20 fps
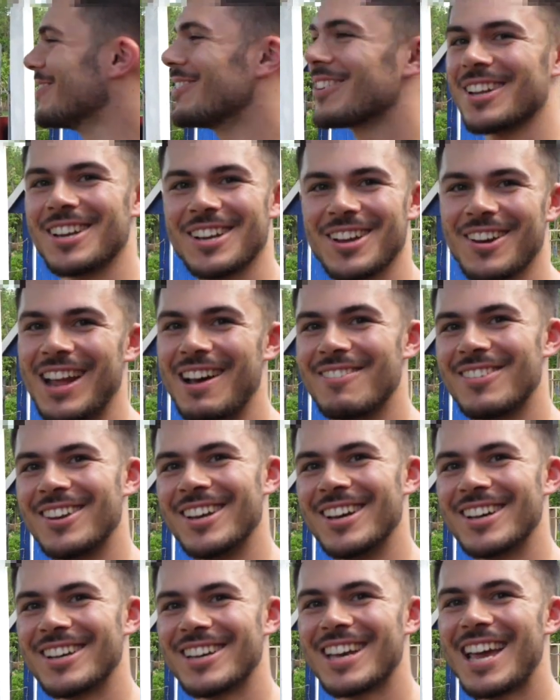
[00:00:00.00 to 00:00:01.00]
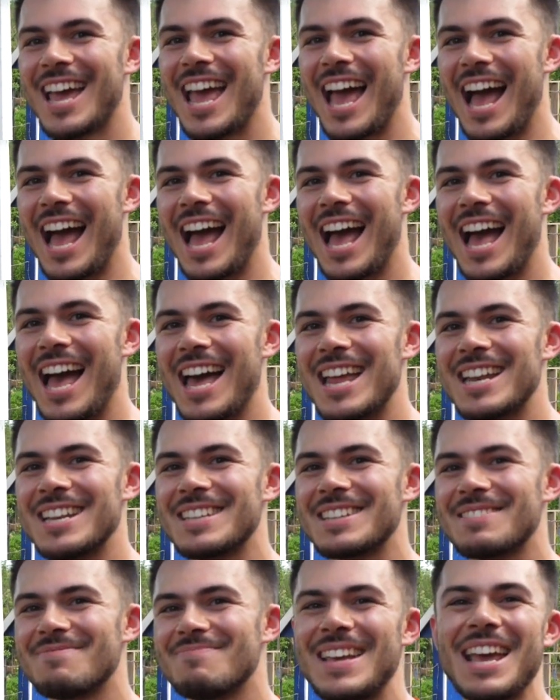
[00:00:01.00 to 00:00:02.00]
We're gonna go and have a look and
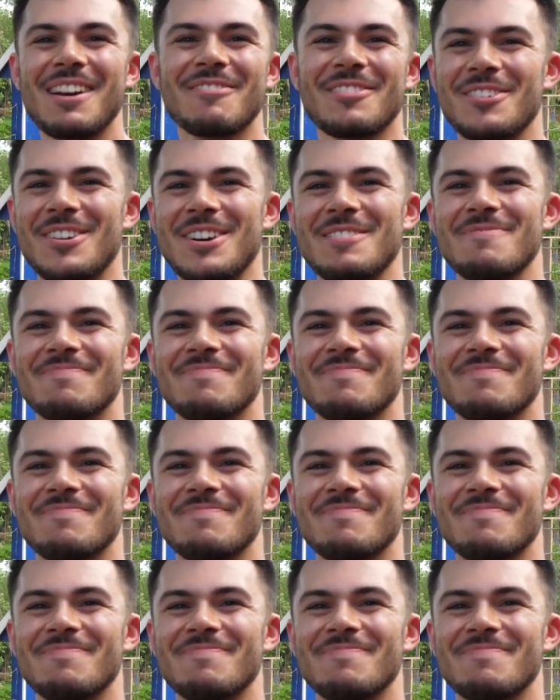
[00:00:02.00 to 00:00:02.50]
meet everyone.